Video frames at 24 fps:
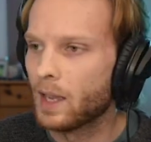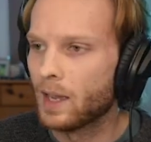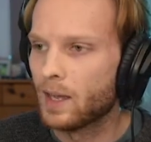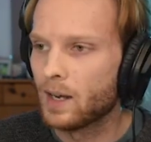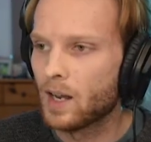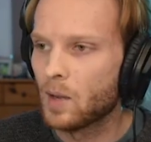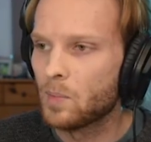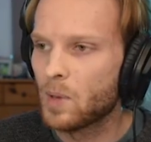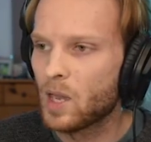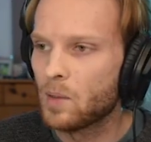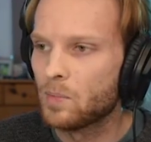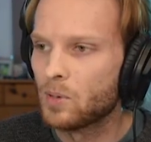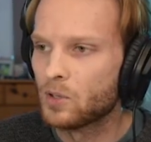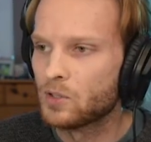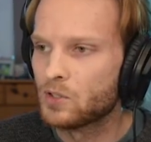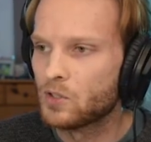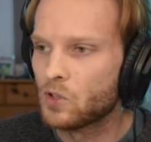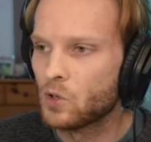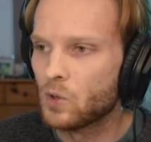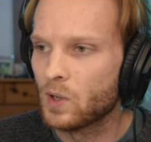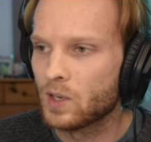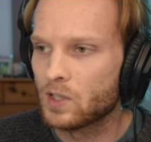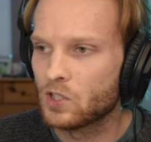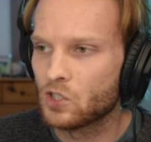and I'm able
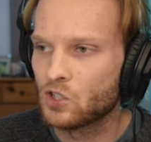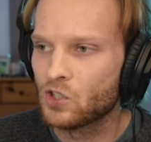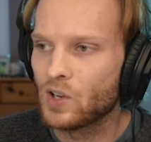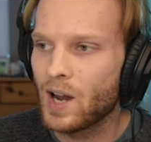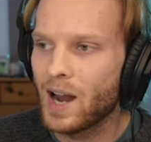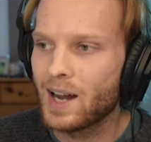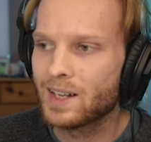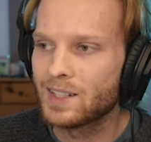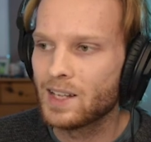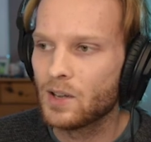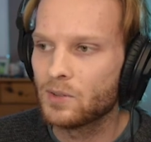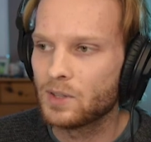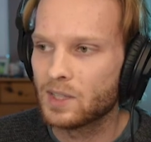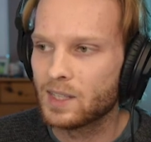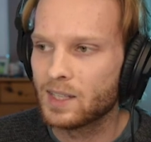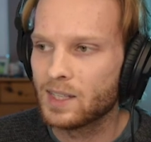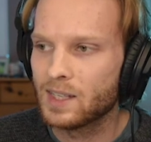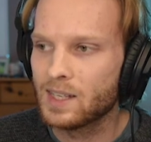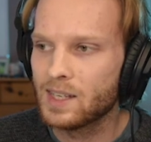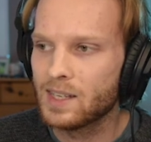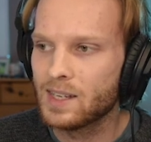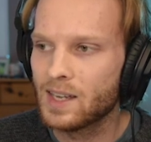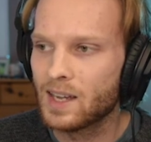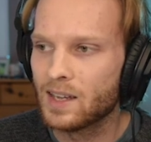to extract out the
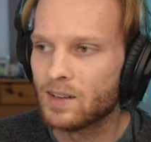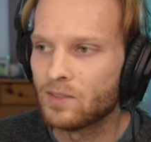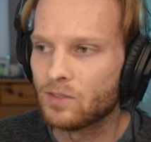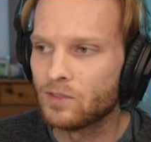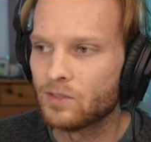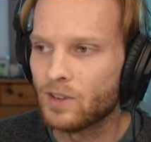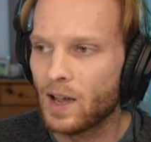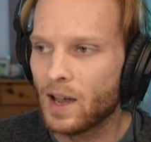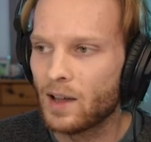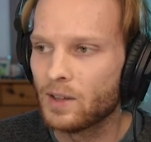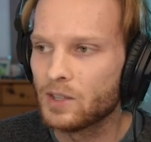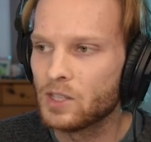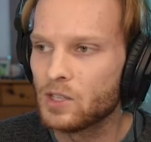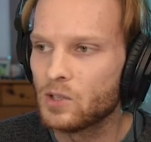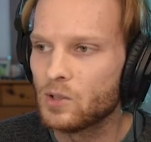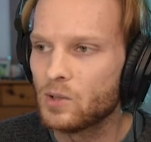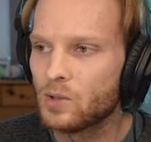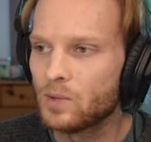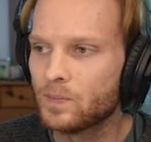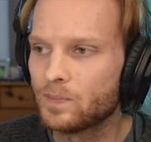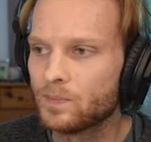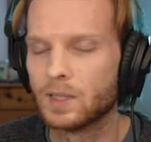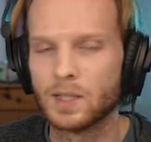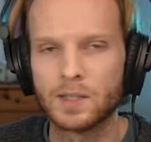key and
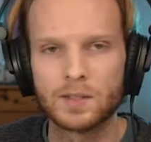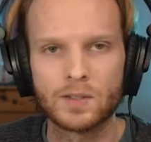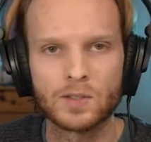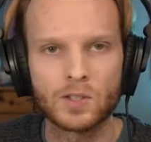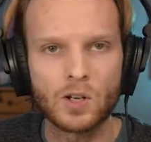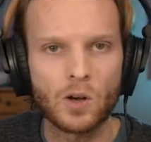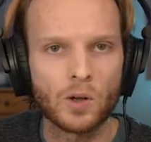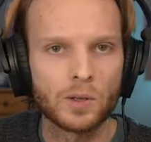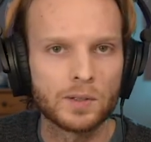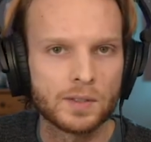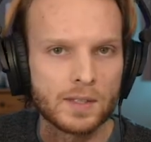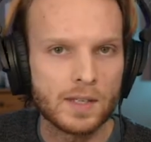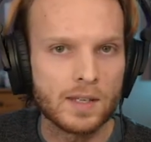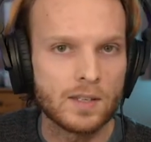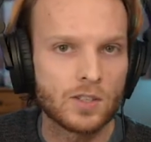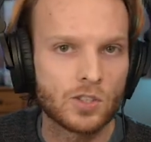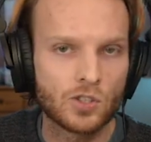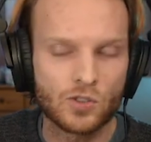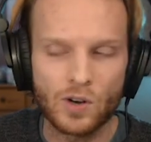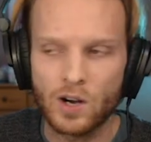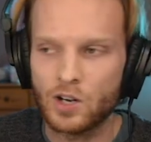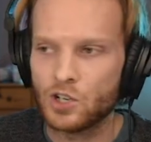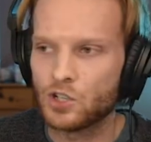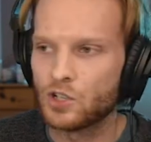value, and this is called
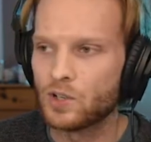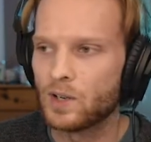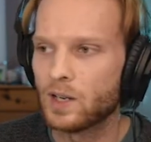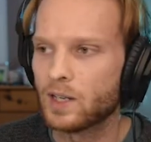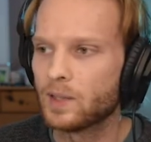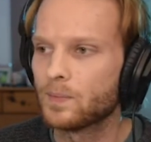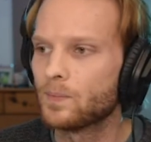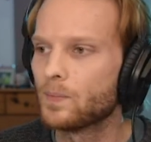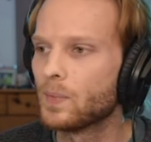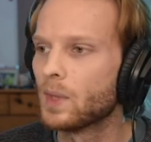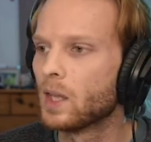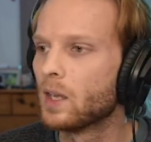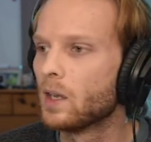destructuring.